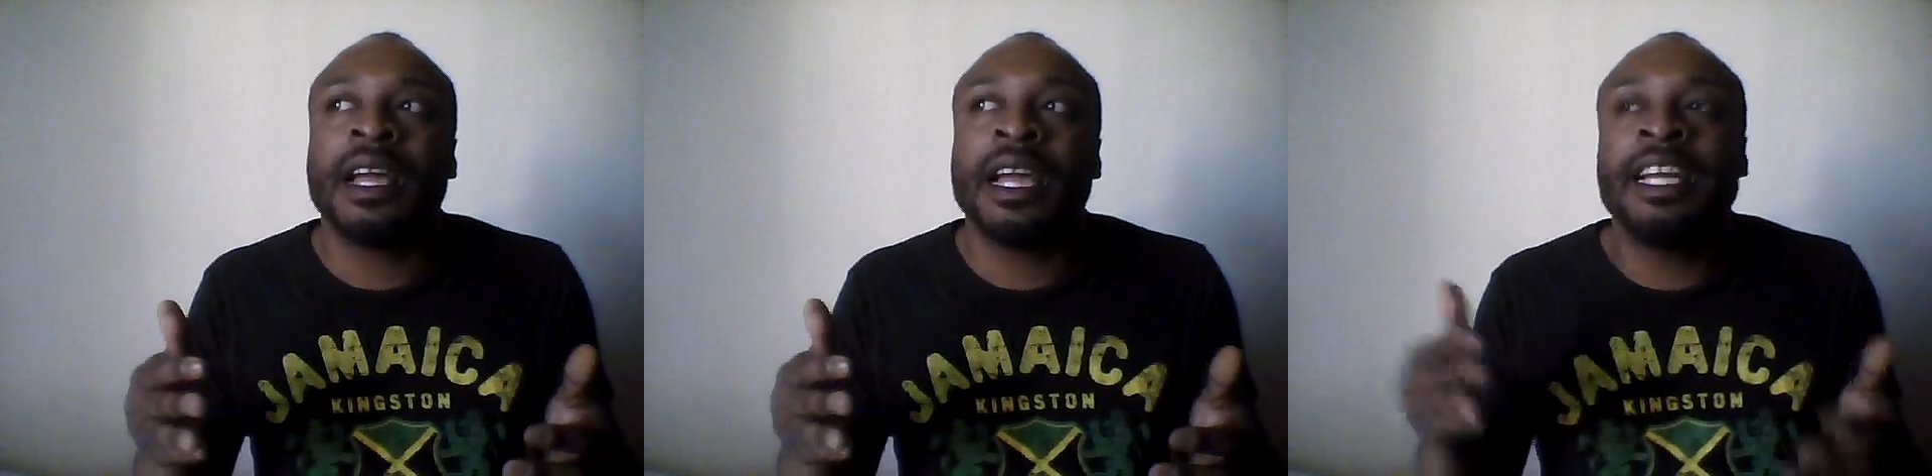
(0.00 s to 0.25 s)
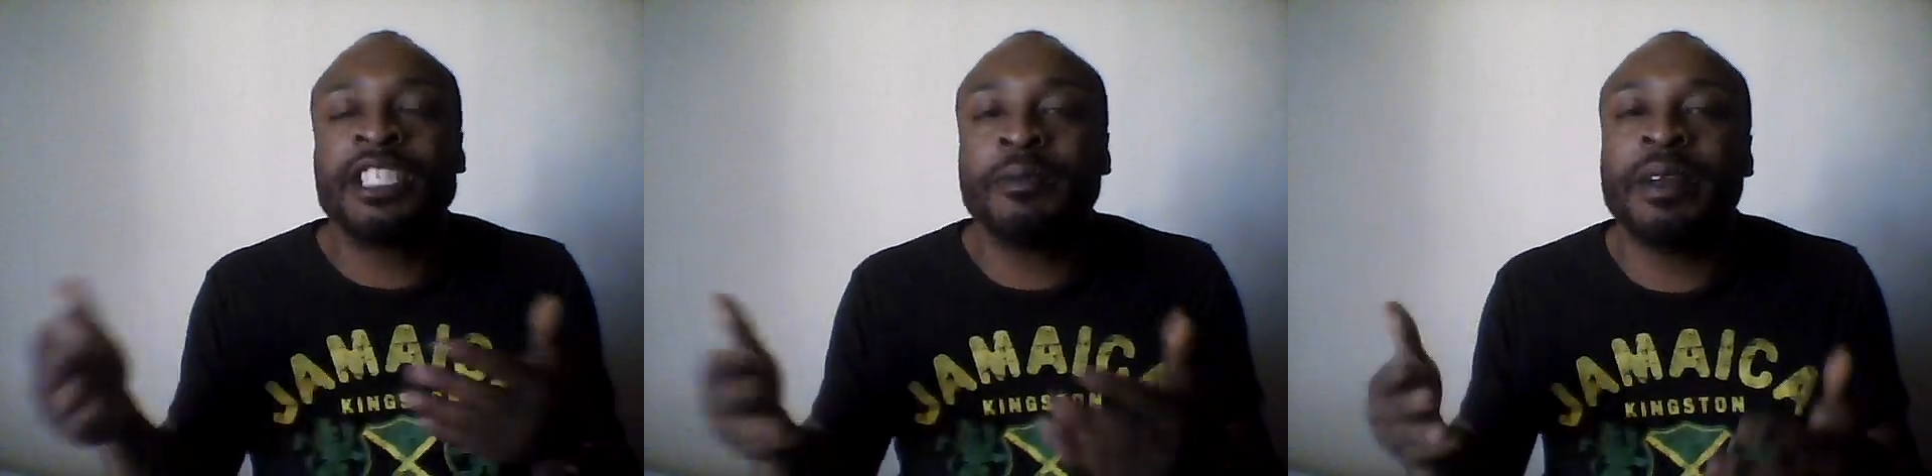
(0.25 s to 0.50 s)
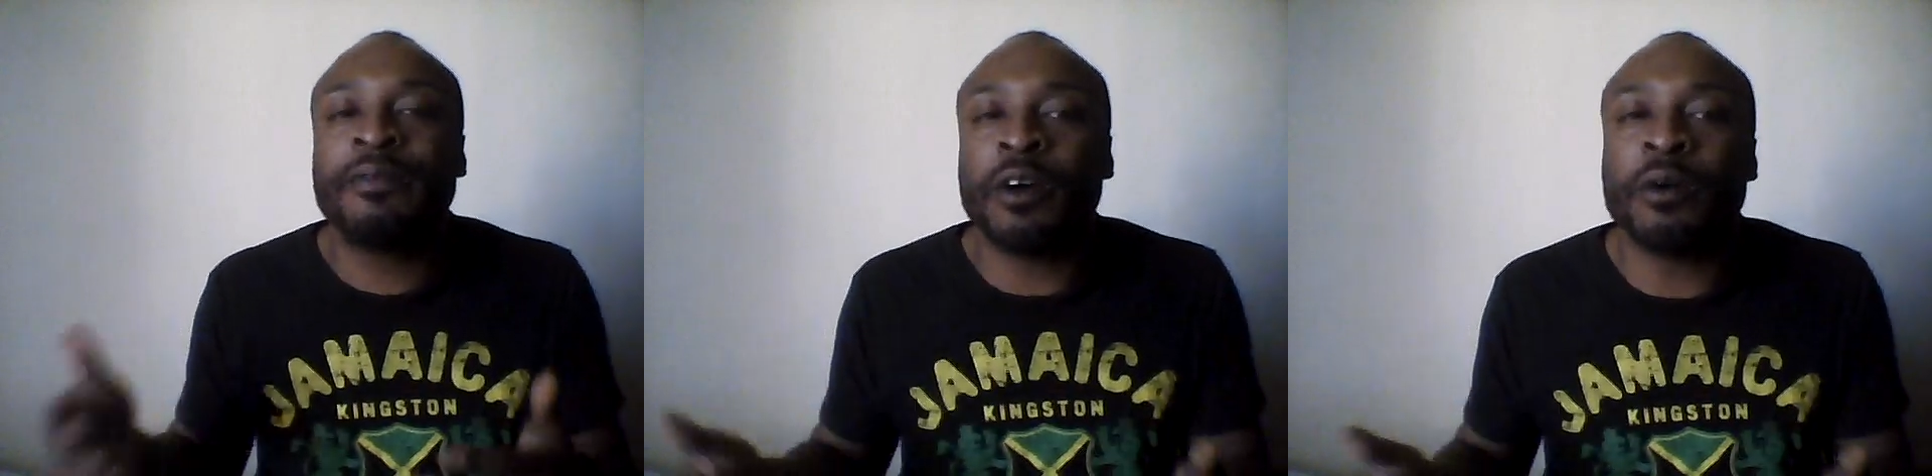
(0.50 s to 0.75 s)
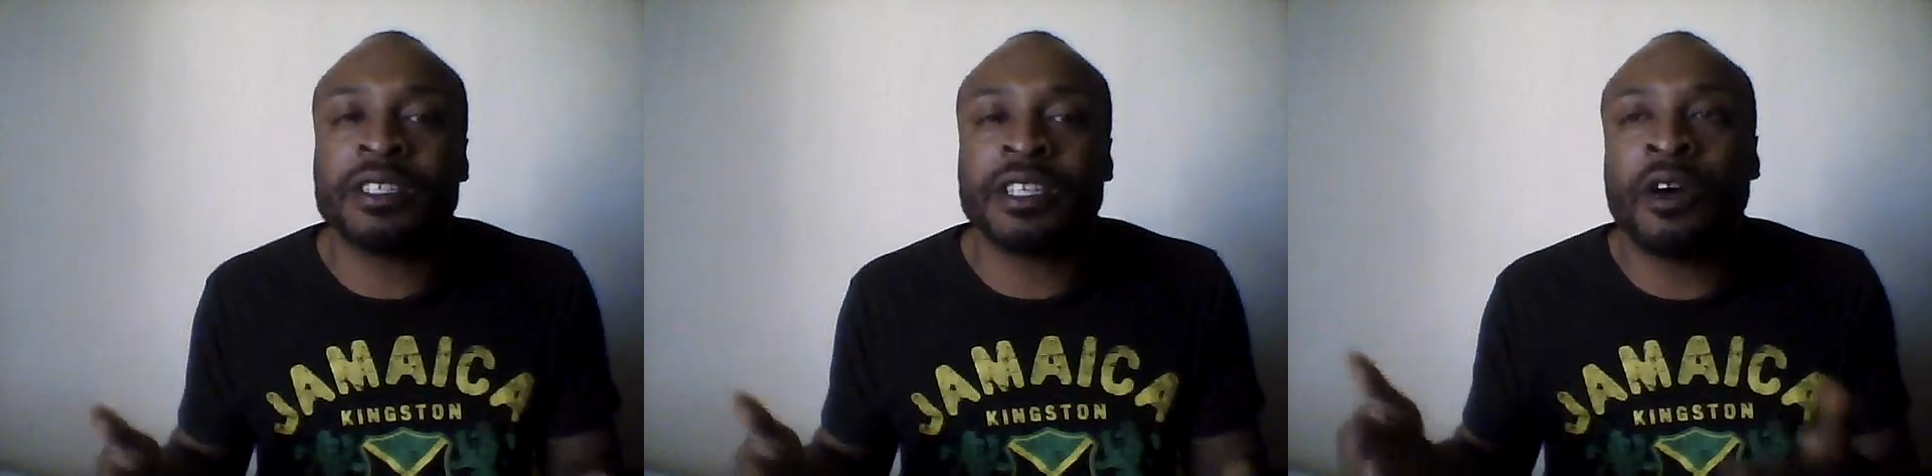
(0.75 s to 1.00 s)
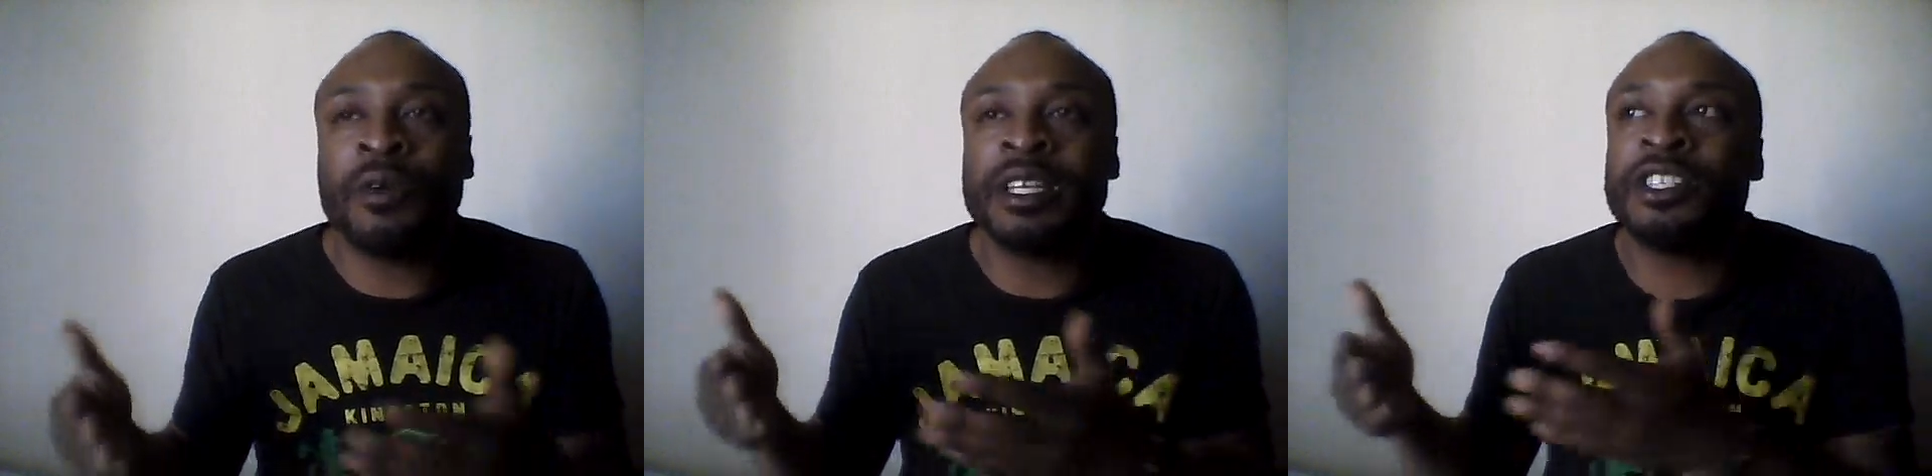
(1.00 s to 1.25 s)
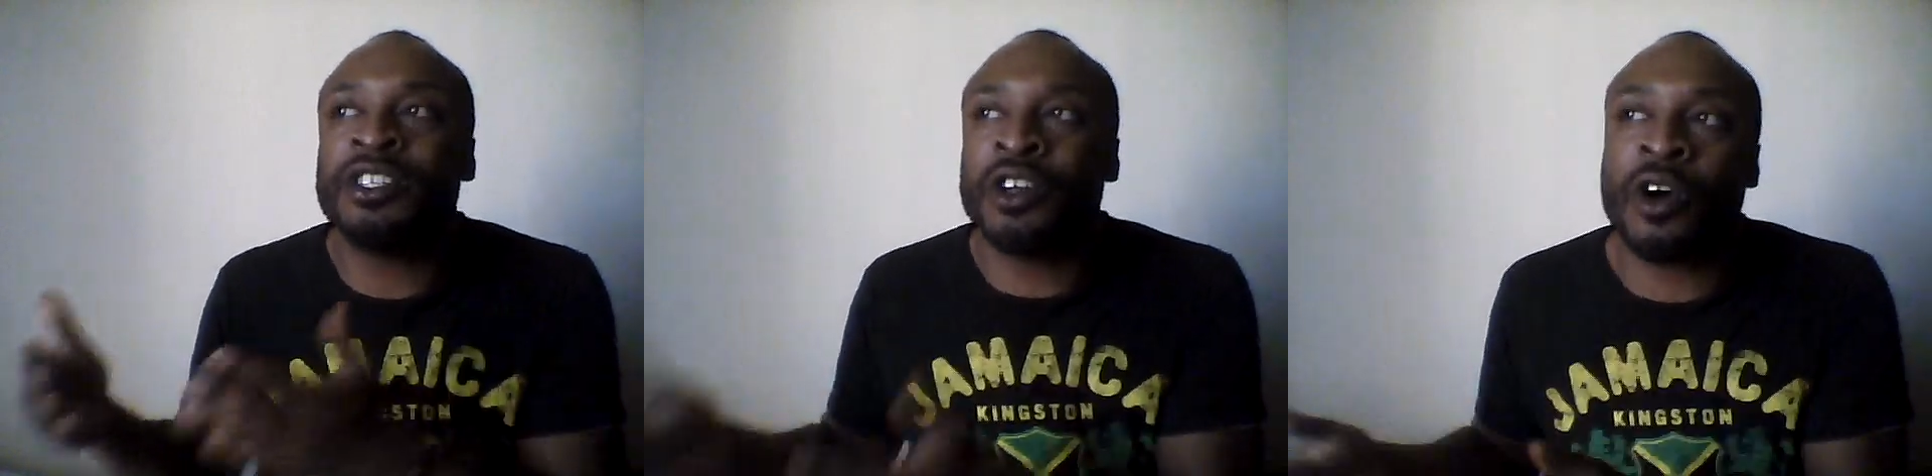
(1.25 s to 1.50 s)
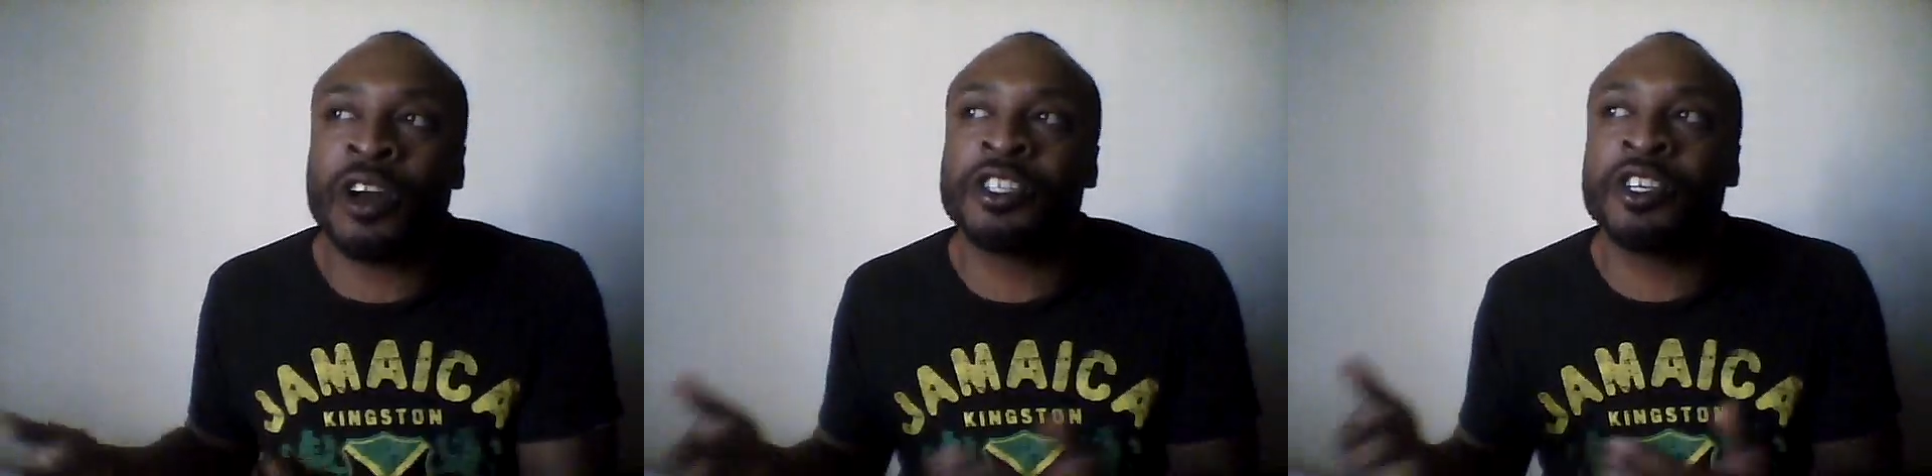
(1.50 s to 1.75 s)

he should be focused on his daughter